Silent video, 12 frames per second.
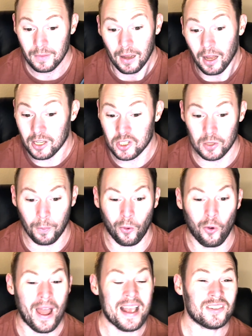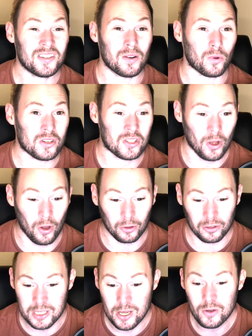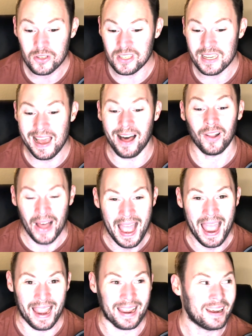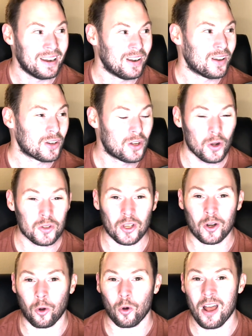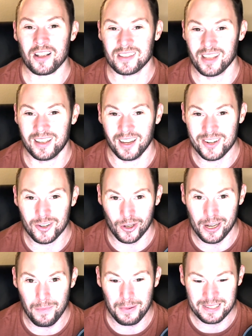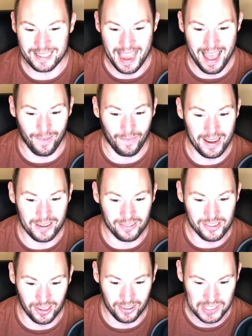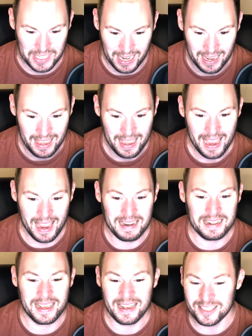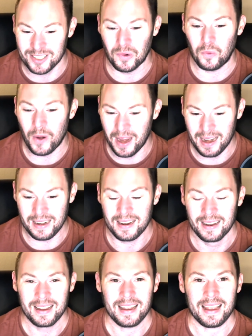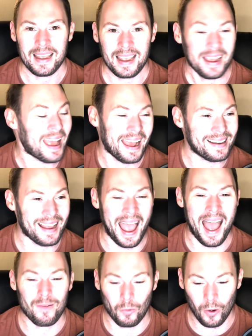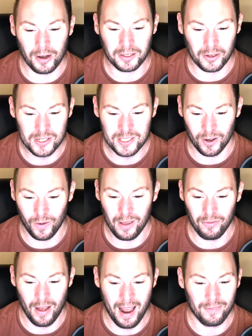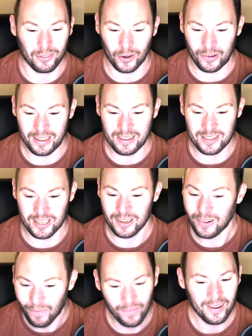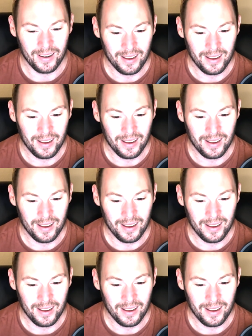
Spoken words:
A surprising result, UCLA goes across the country to Piscataway, New Jersey, and gets a win at Rutgers 35-32.